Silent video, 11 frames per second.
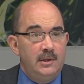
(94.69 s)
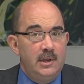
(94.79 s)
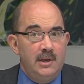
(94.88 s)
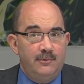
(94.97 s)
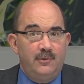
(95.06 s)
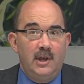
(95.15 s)

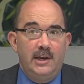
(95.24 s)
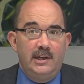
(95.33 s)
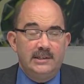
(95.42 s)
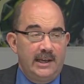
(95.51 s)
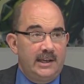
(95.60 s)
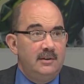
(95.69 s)
if an
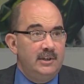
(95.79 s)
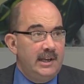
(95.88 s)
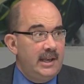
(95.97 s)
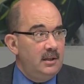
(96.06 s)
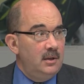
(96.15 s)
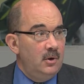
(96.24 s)
executive and
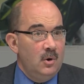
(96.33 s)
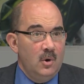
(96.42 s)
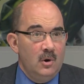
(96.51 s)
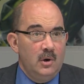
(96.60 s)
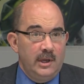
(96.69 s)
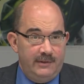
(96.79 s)
or